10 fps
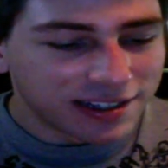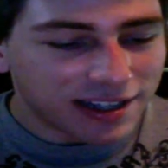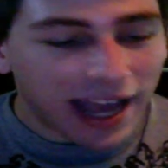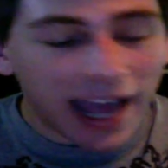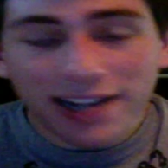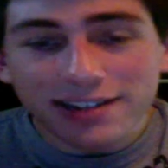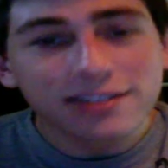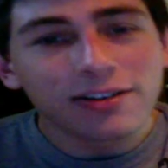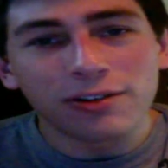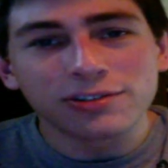And
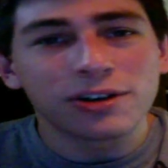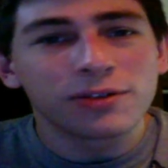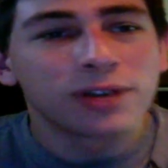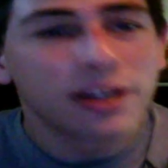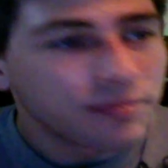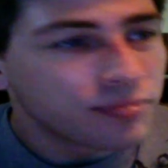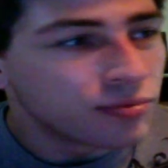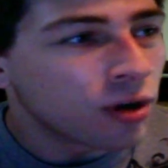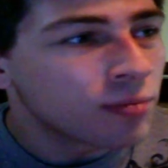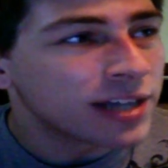also,
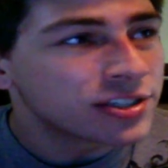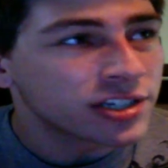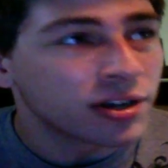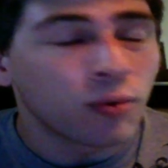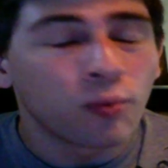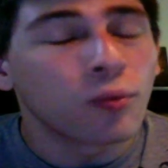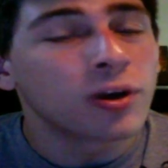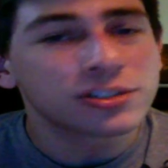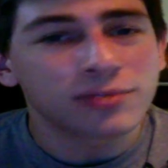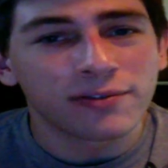no mention
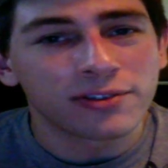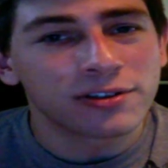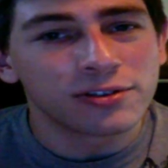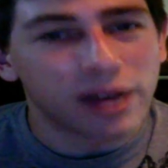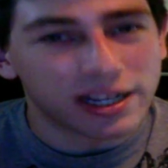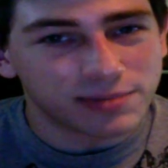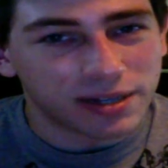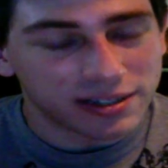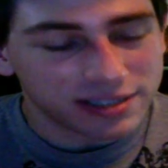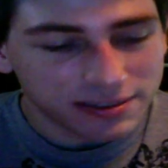whatsoever of the new
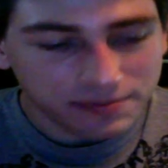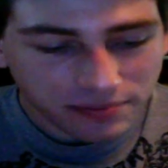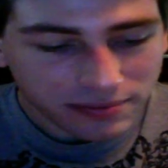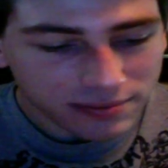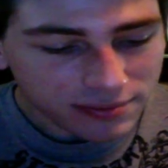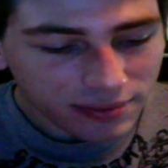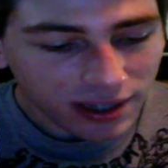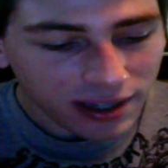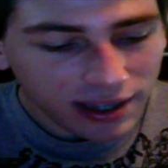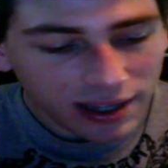Xbox.
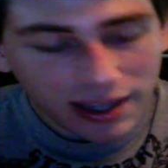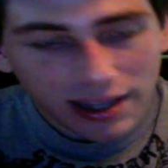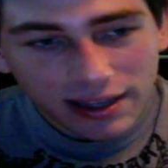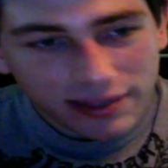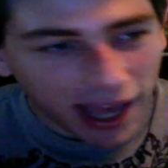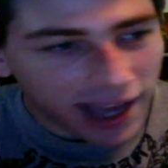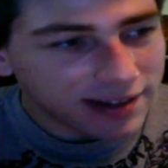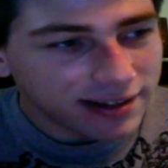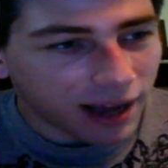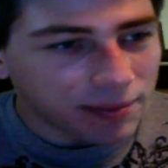That,
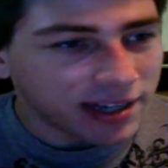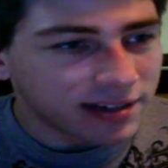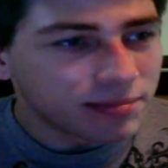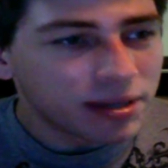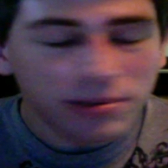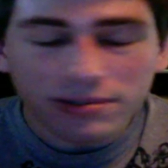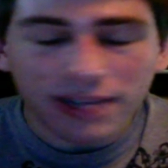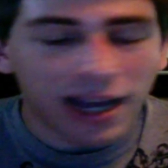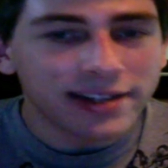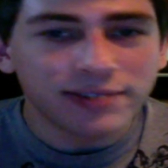I mean,
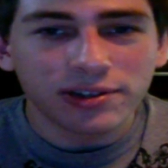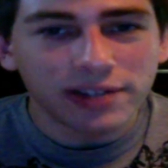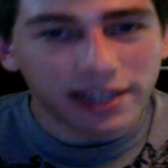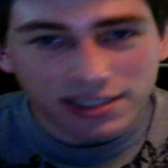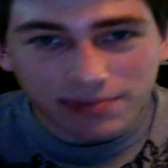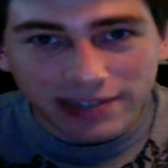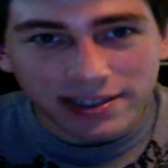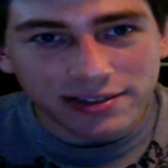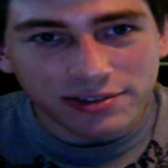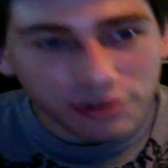I didn't really expect
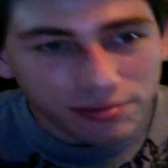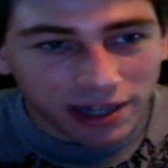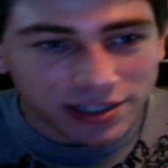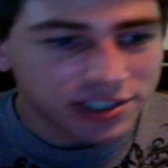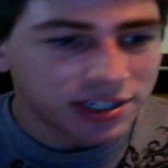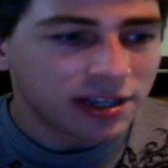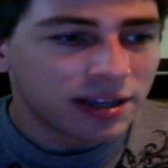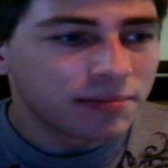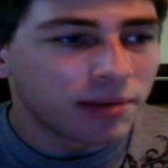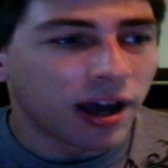it too much,
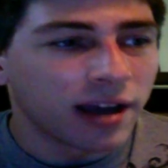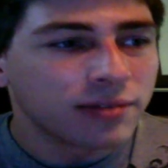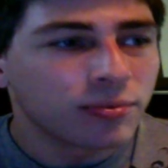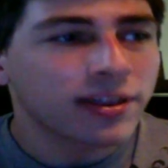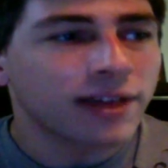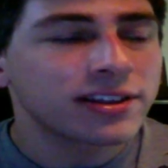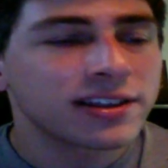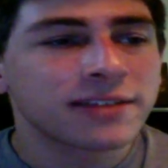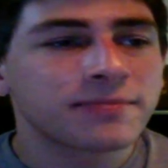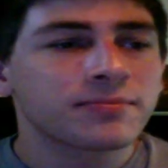but with
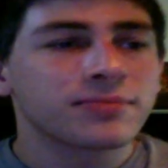everything,